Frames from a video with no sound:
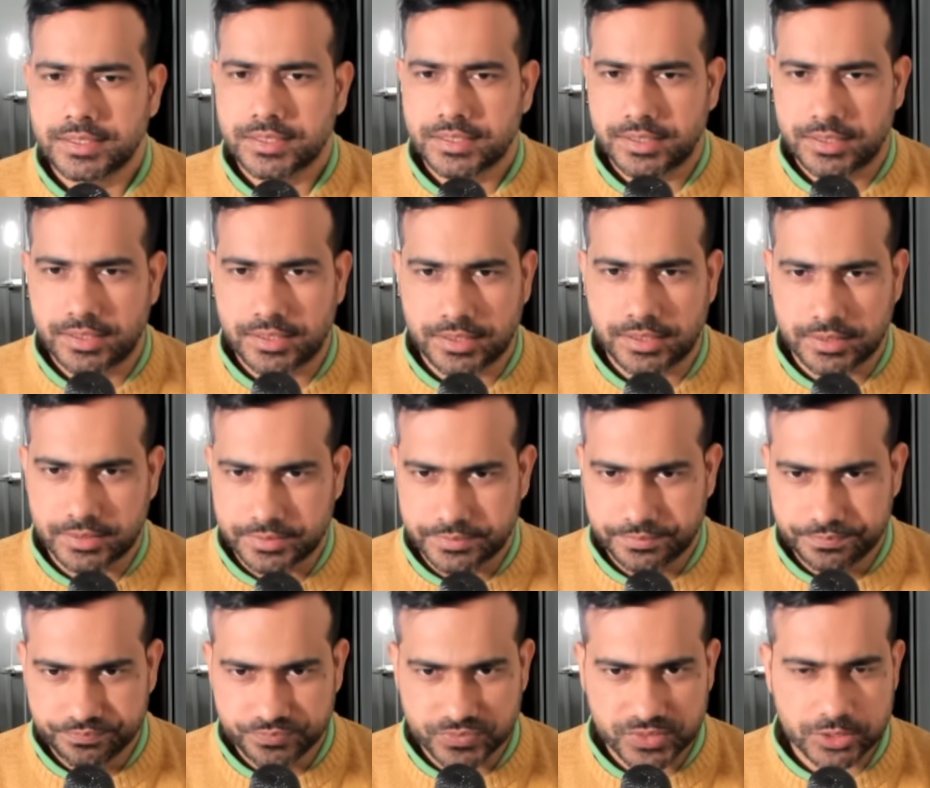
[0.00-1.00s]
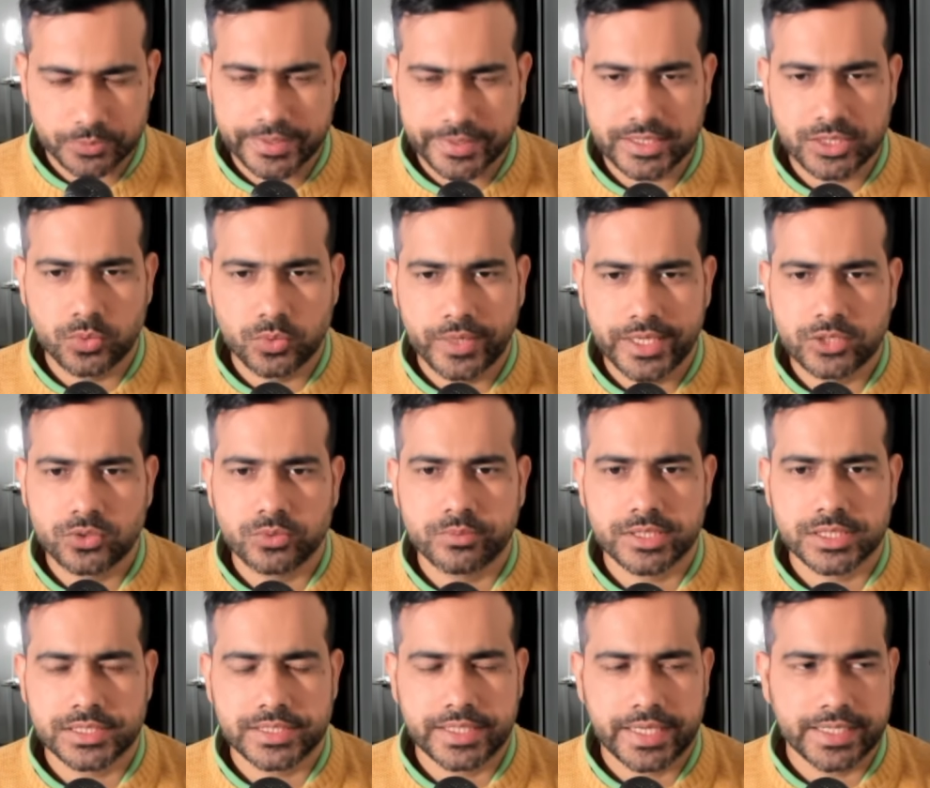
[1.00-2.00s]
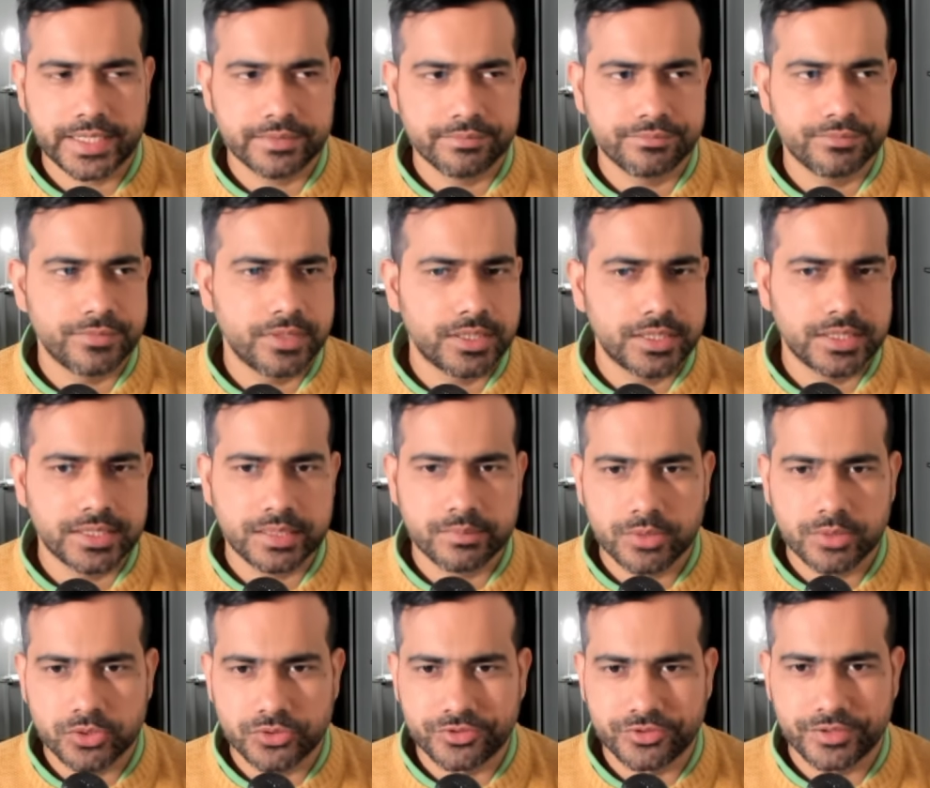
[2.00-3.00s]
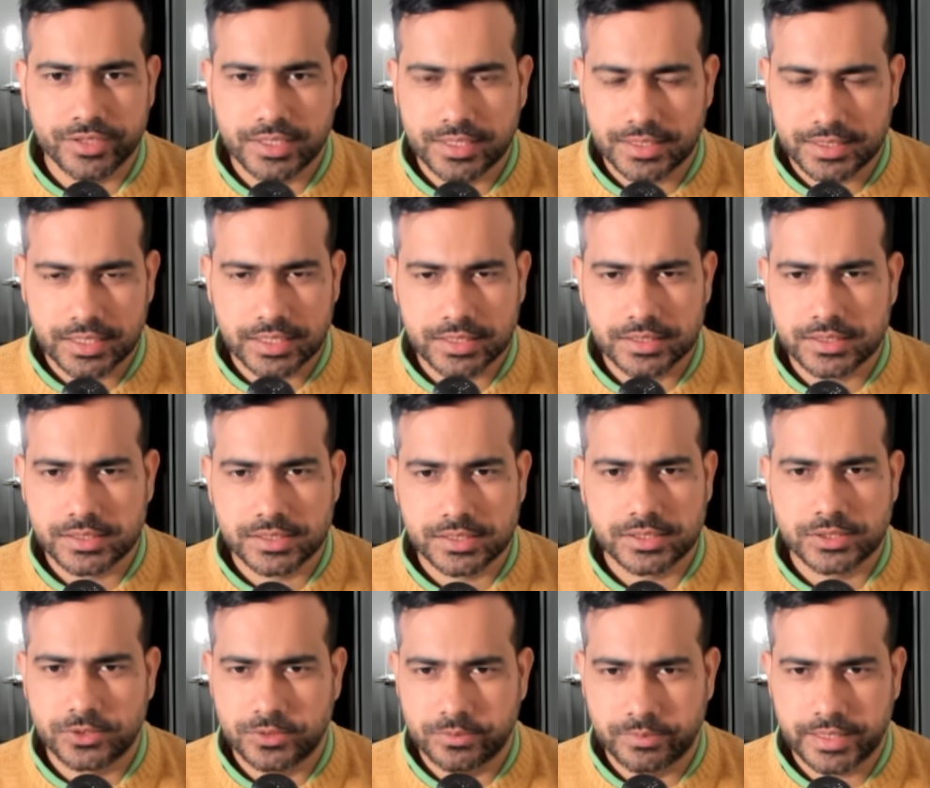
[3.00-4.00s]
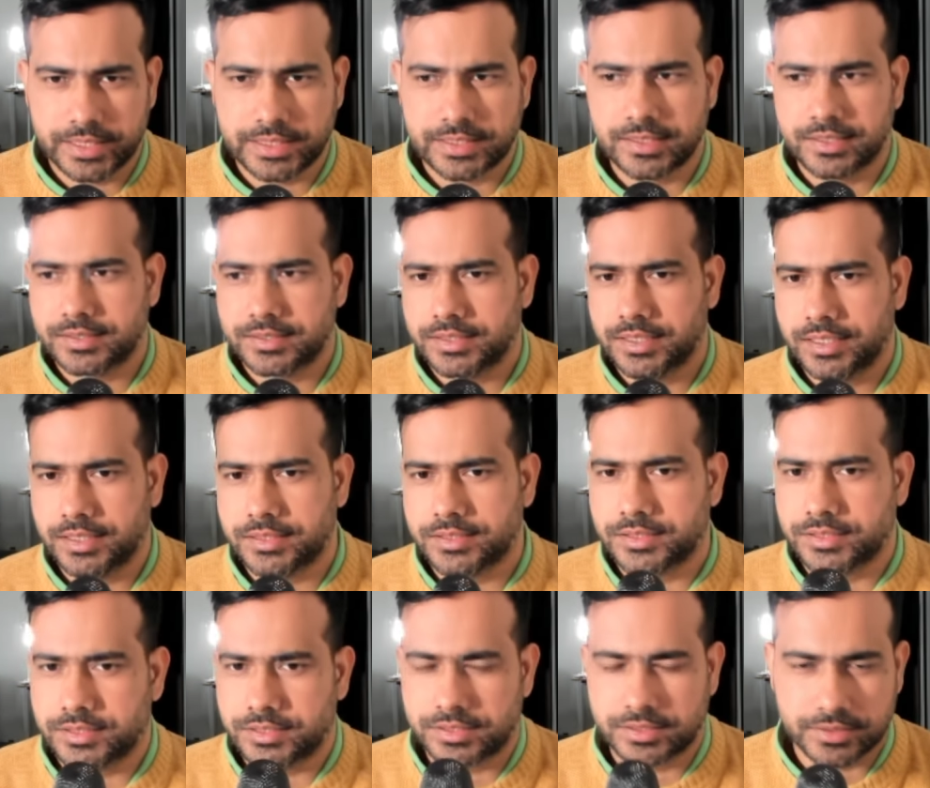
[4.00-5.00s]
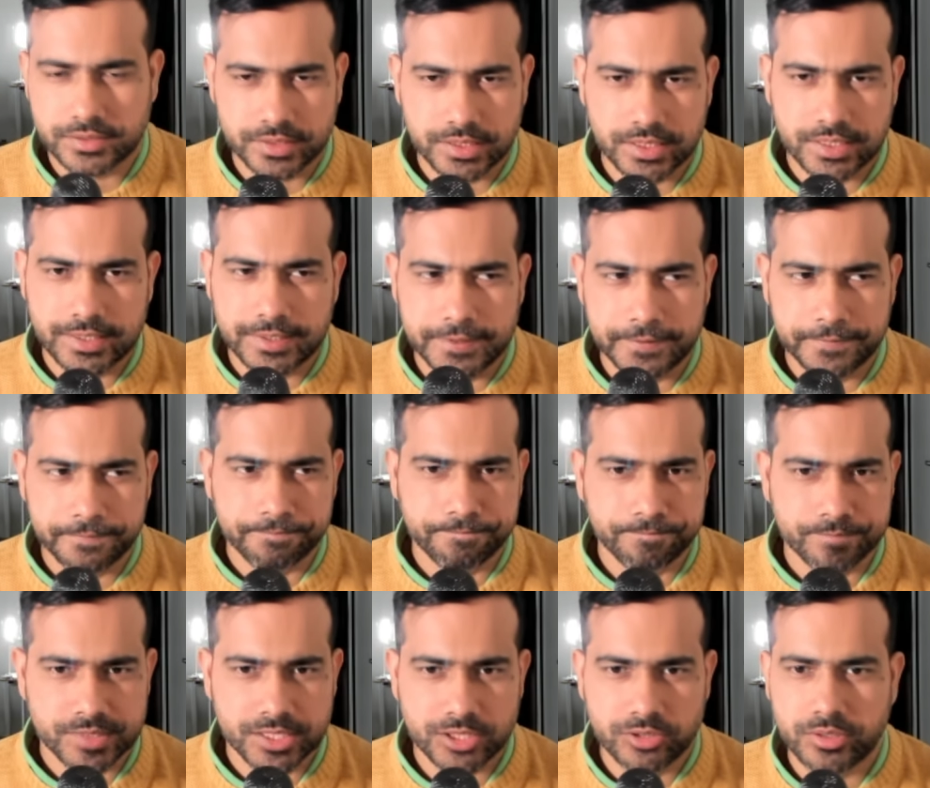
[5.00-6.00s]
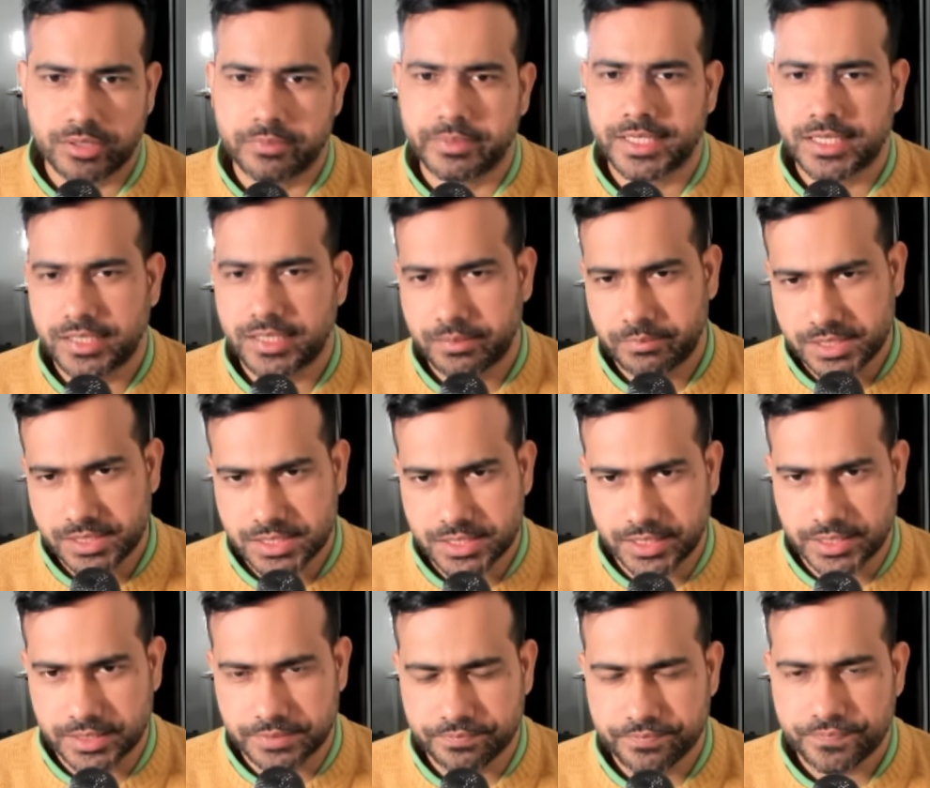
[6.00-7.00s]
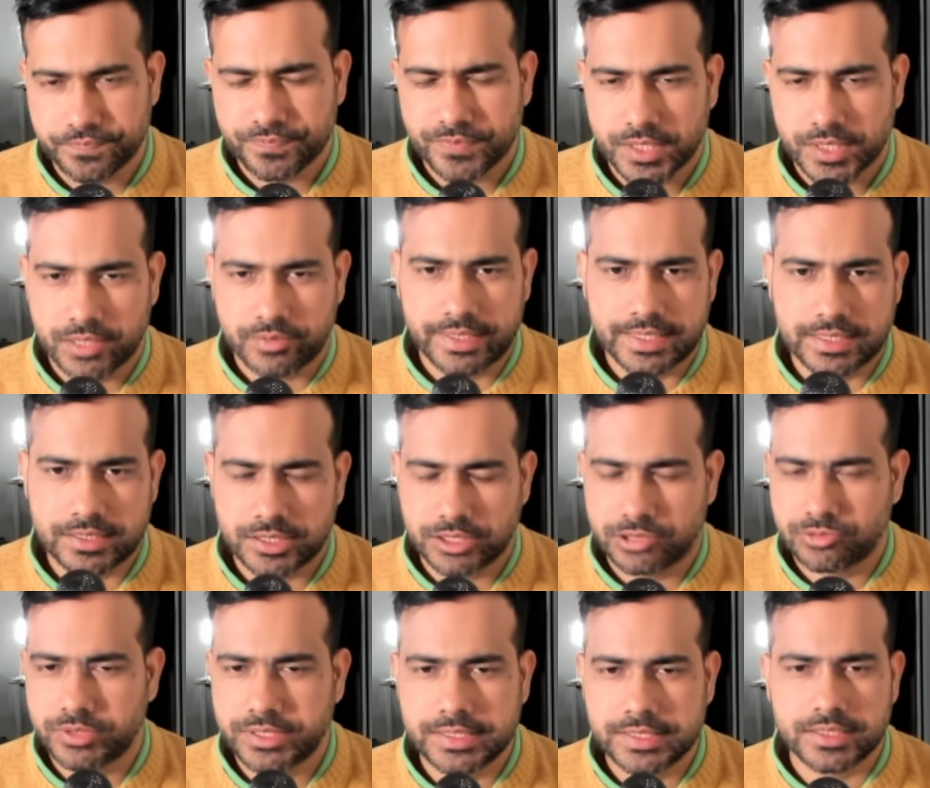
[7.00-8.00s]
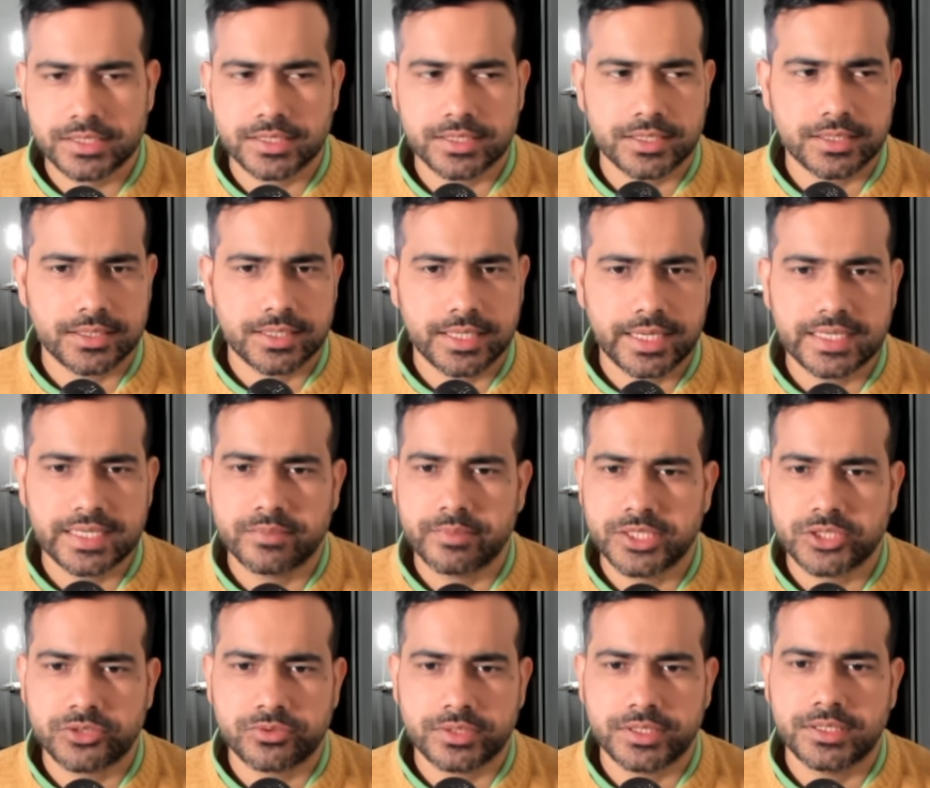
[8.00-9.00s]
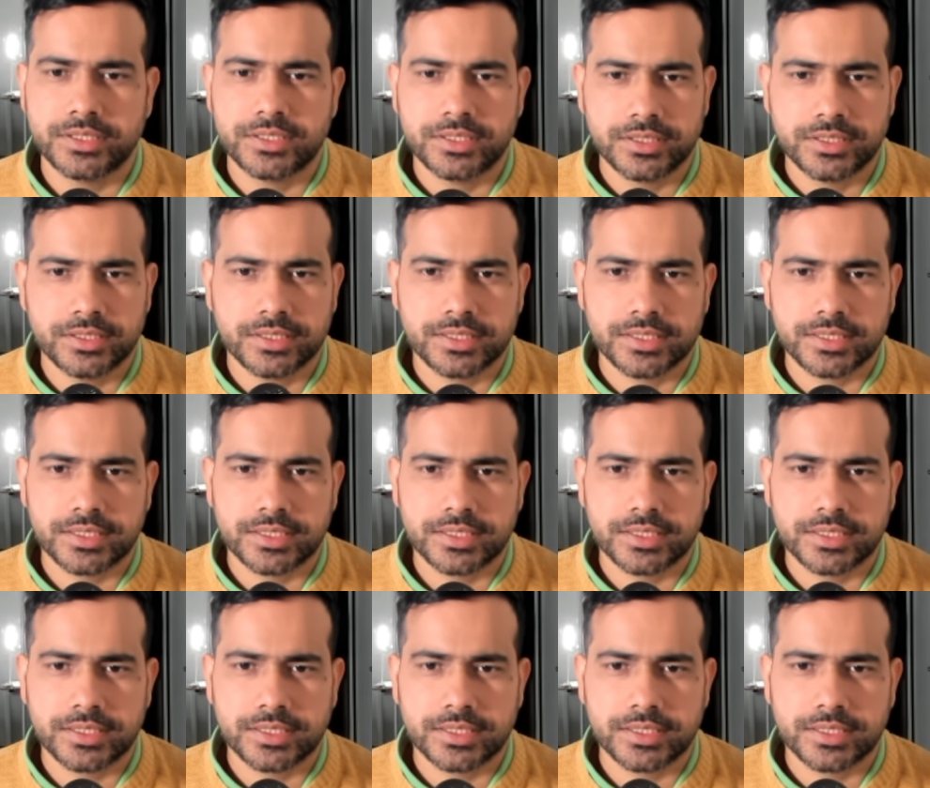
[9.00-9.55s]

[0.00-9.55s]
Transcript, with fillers: uh, spending way too much time learning about real analysis, numerical analysis, um, then you are making a mistake, right? You need uh, elementary uh,